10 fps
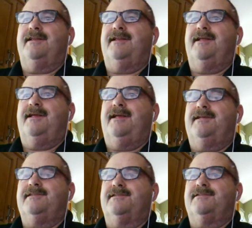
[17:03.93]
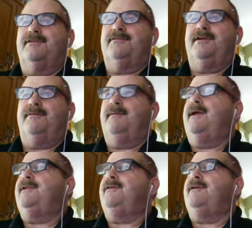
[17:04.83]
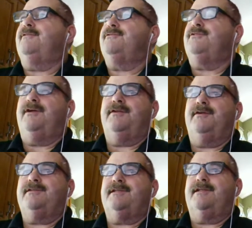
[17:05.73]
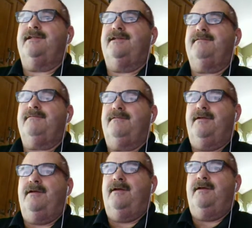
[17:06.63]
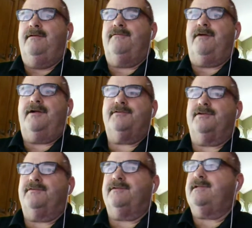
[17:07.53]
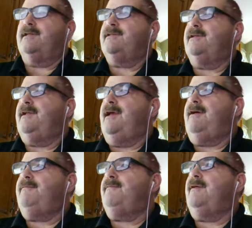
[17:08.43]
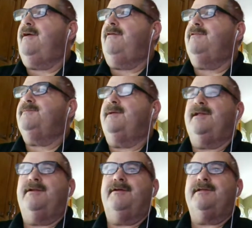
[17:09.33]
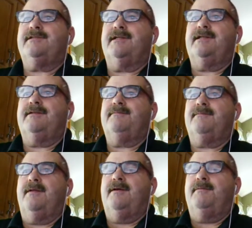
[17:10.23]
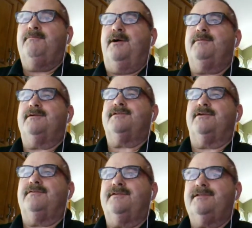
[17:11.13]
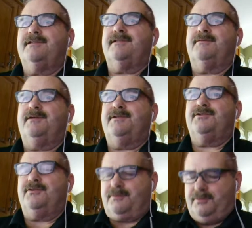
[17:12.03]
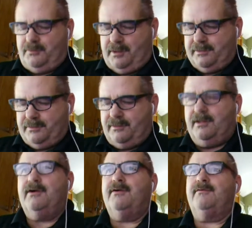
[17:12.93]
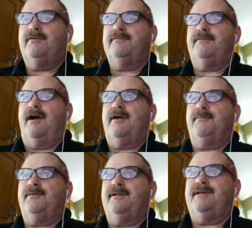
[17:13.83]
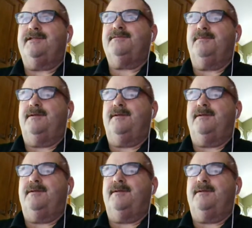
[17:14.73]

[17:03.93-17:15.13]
And he said, so, young man, you interested in fire service? And I said, yeah, I've always been interested in public service. I said, wasn't sure which way I was going to go, fire, police.